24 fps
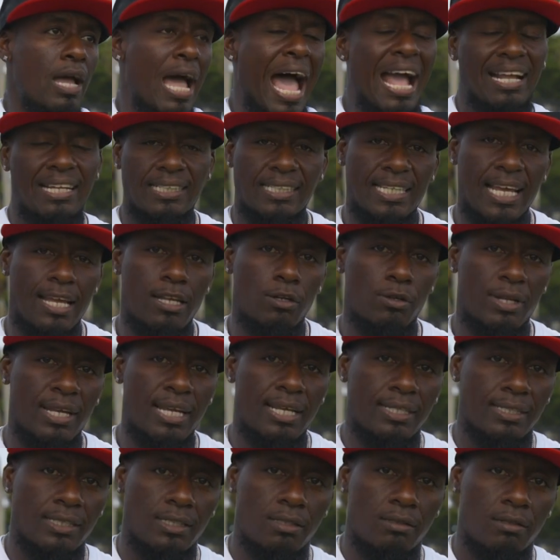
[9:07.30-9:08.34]
I can tell you
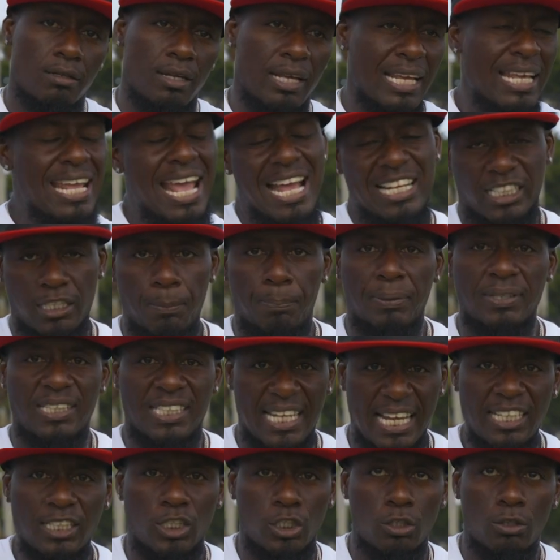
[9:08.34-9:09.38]
this, he has the
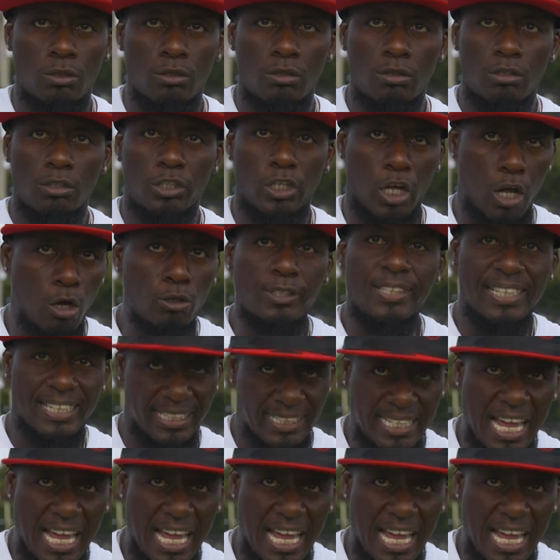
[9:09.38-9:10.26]
potential to go to the